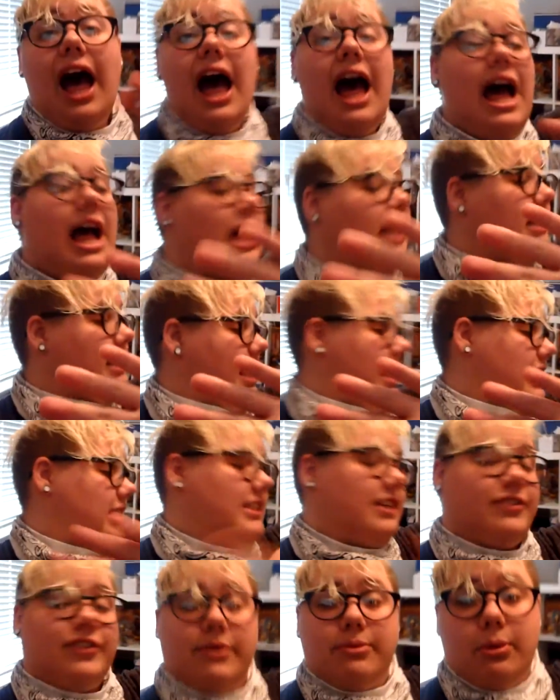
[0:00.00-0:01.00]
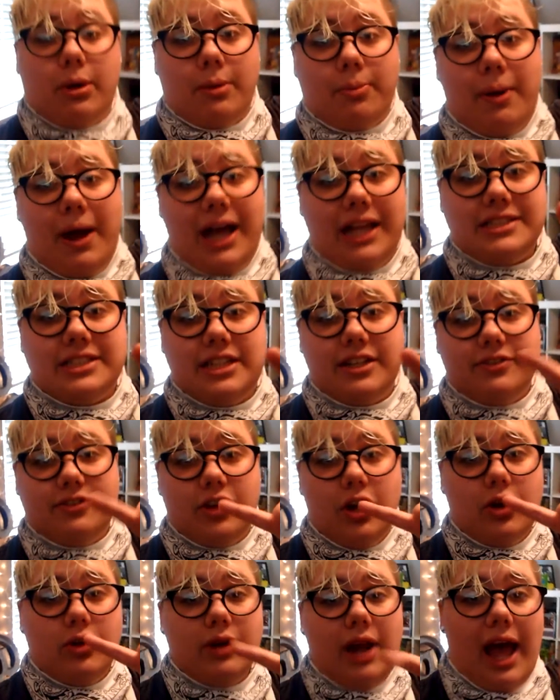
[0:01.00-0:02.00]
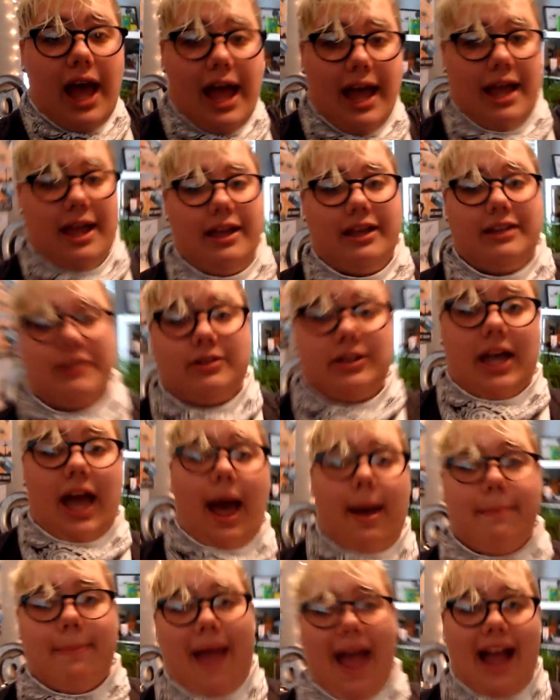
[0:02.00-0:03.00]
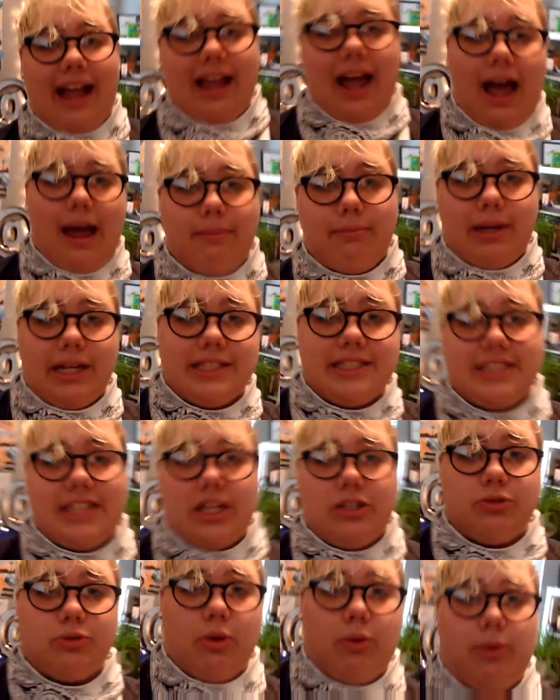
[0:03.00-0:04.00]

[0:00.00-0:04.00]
On a different, more positive note, I got back on my schedule